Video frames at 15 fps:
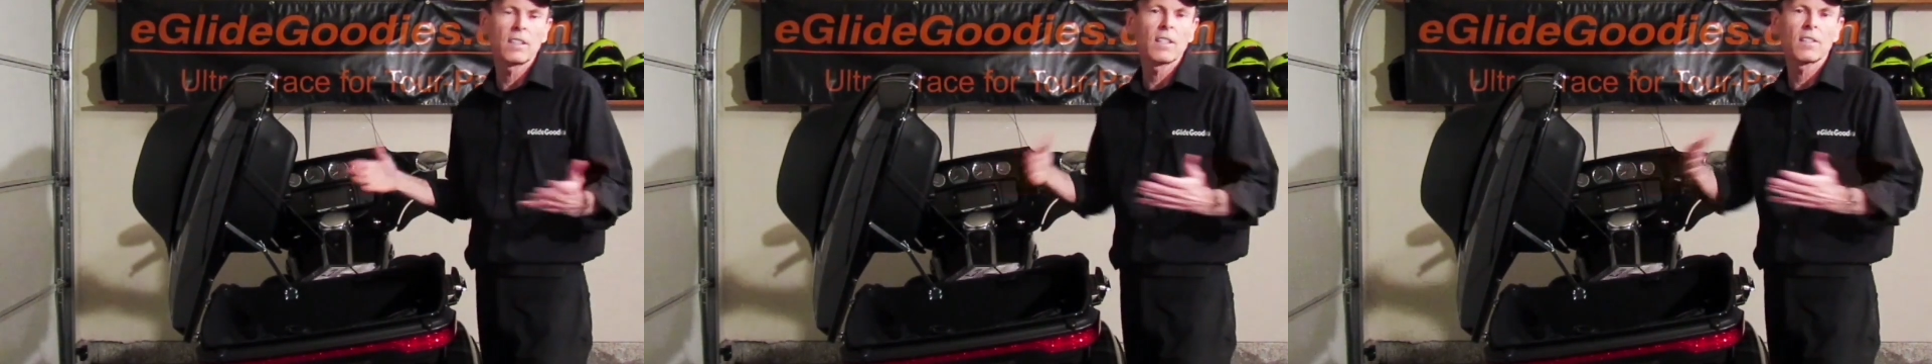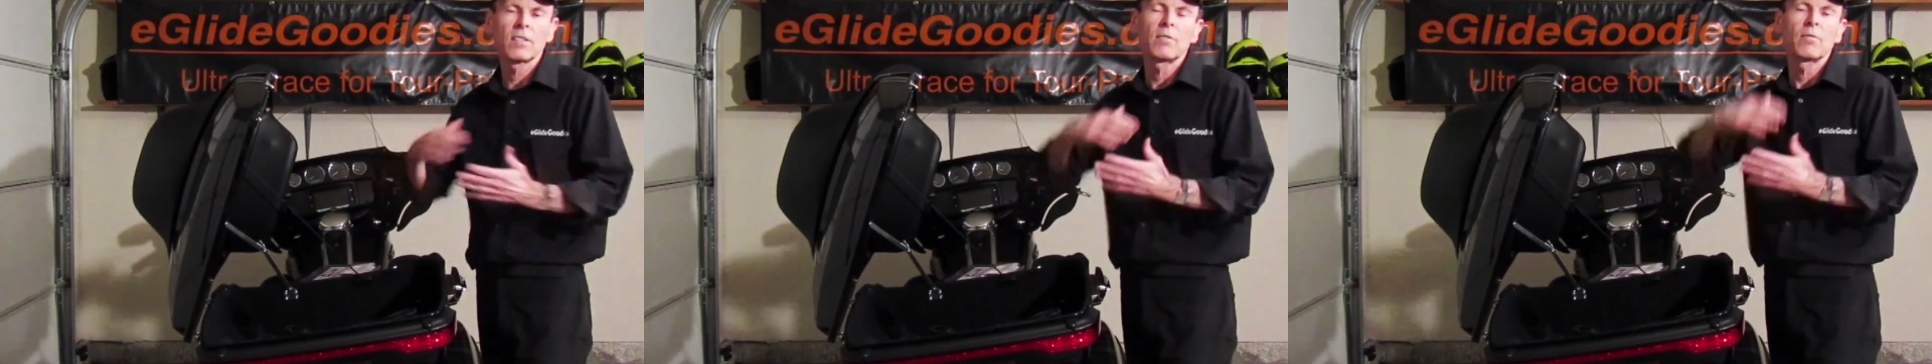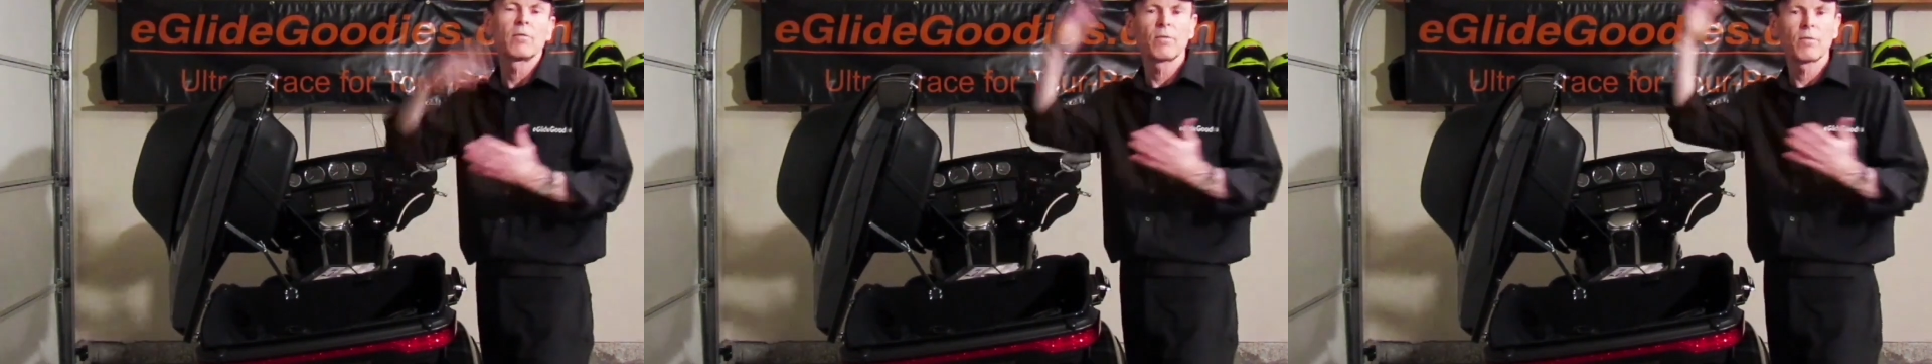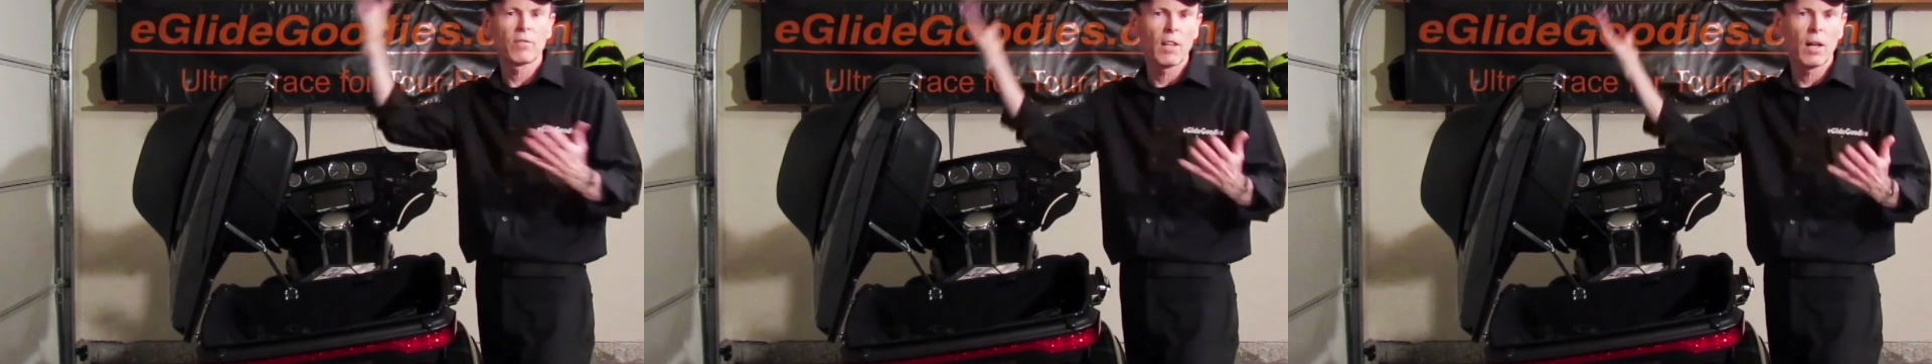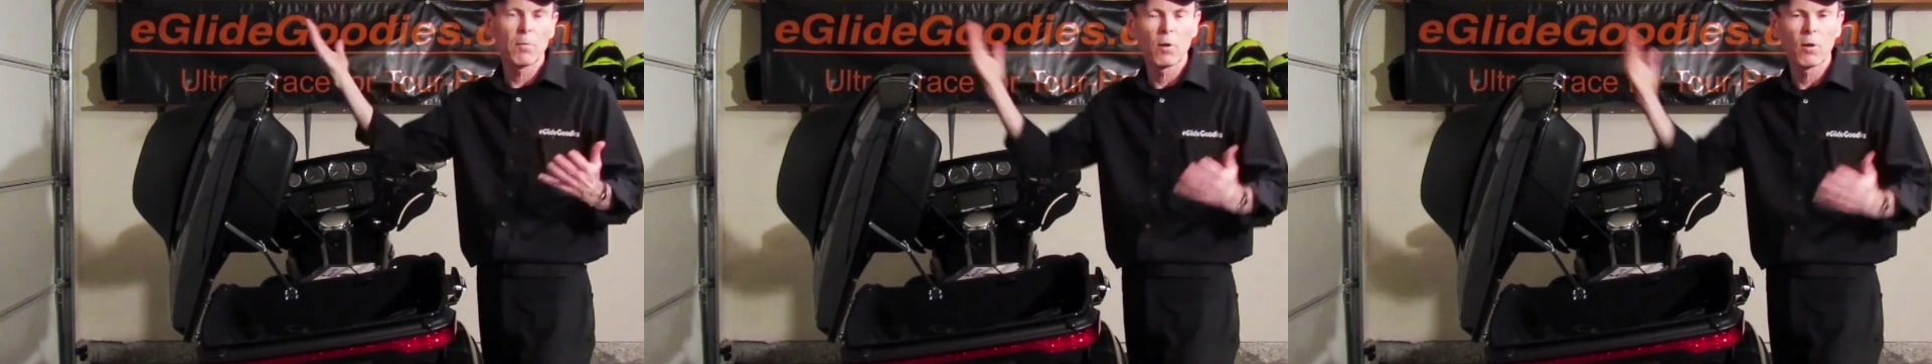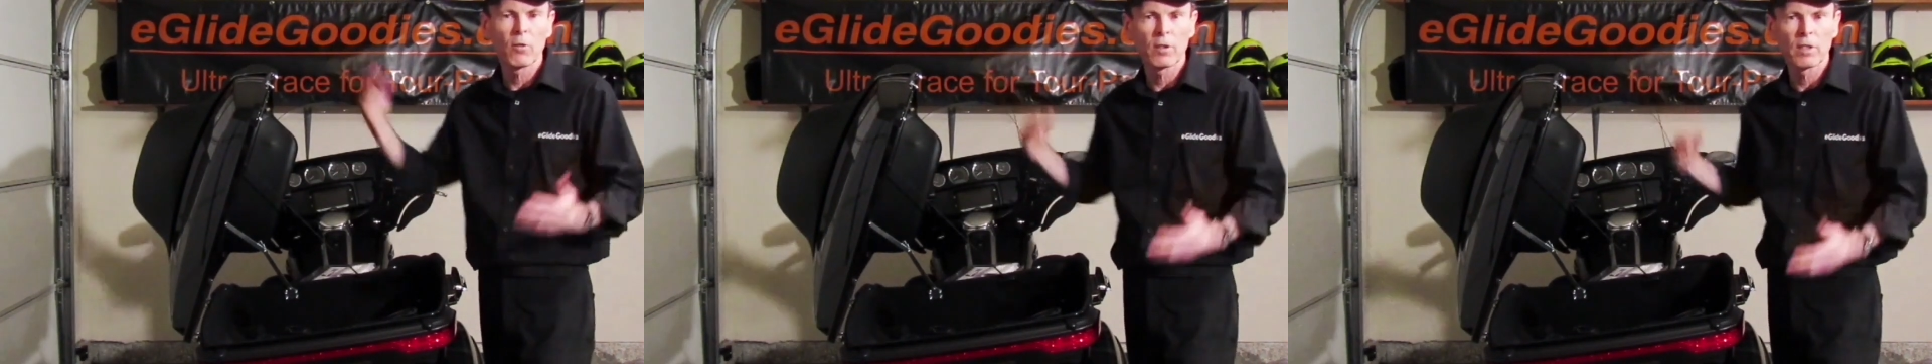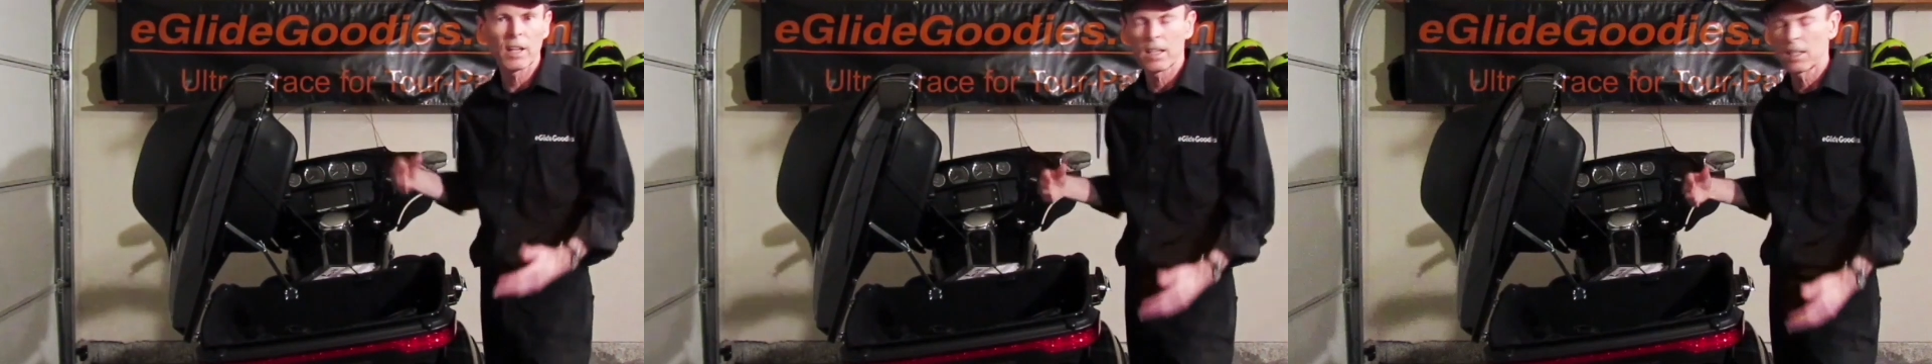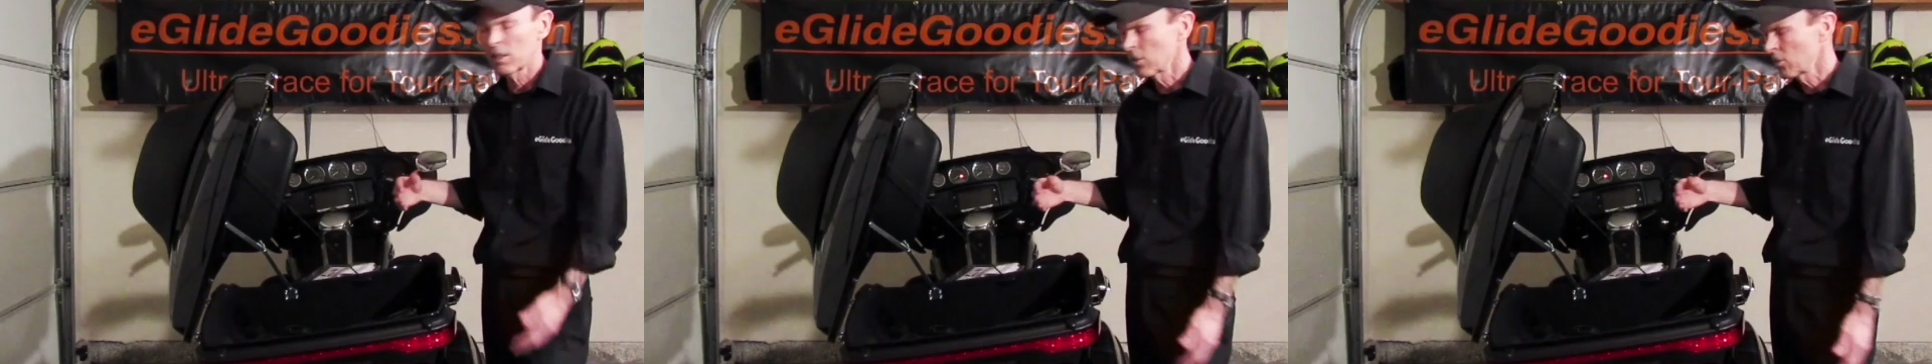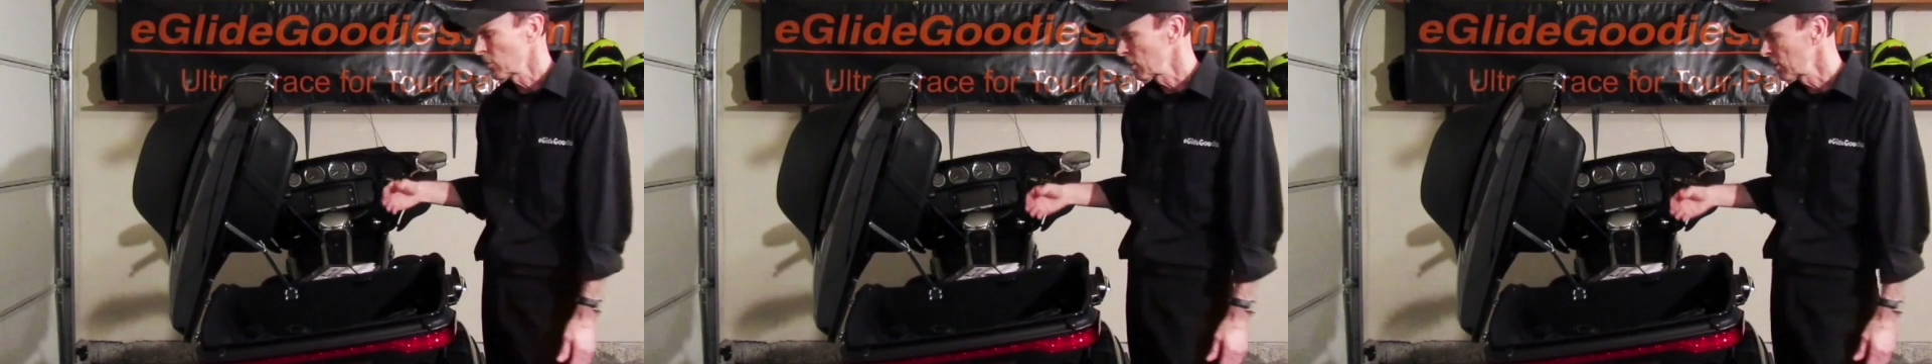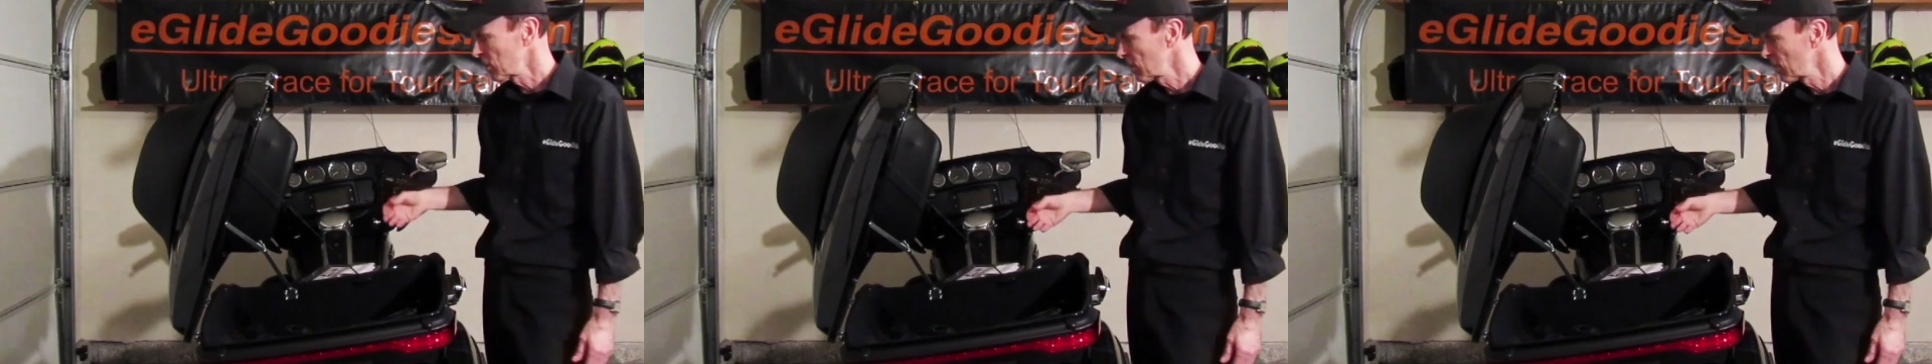doesn't flop over 90 degrees.